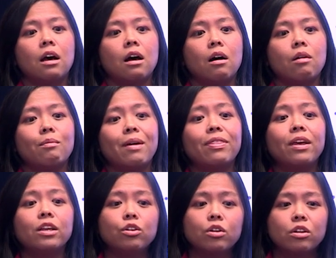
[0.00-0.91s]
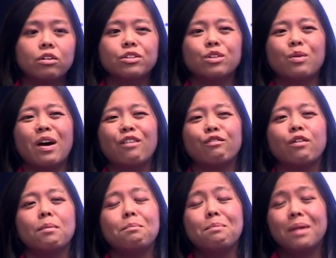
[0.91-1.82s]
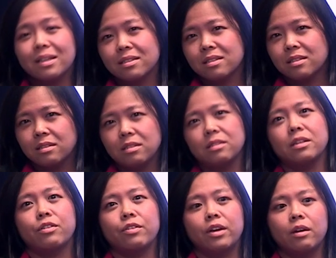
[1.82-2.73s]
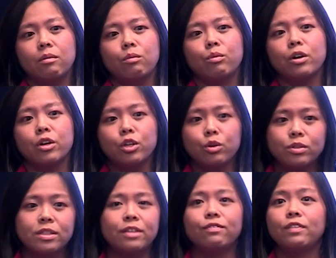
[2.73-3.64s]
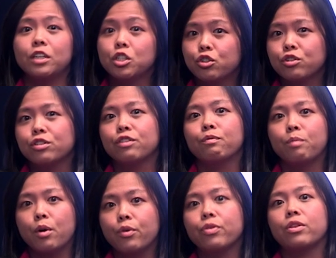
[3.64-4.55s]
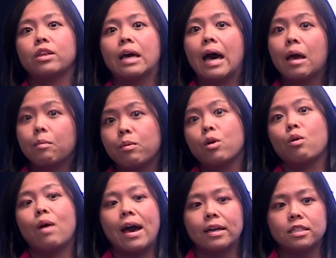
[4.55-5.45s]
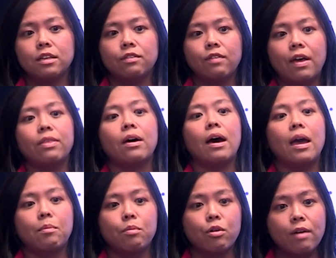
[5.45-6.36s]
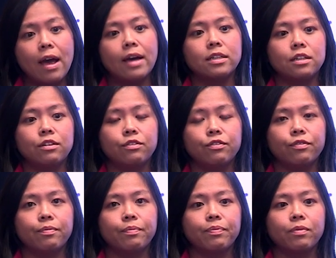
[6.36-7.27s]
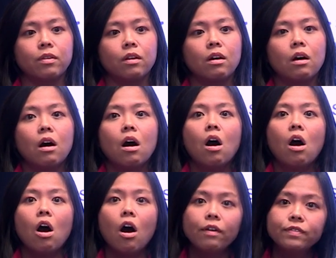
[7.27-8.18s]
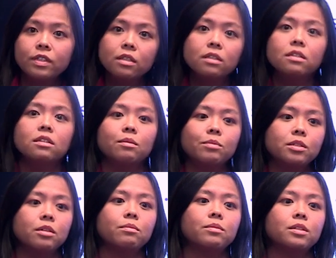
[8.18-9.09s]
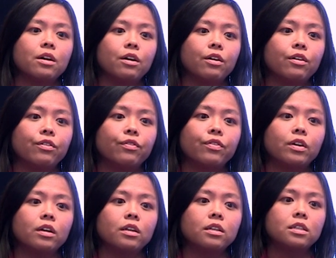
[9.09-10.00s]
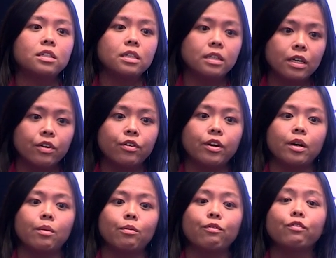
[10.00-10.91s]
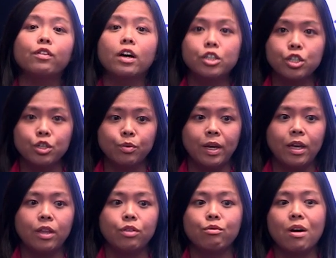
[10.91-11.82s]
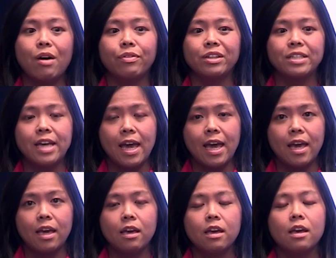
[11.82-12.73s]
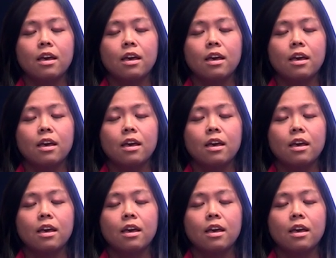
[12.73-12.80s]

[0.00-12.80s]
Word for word: Um, and then you can also have a mixed delirium where you see features of both the hypoactive and the hyperactive. Often the symptoms of delirium fluctuate throughout the day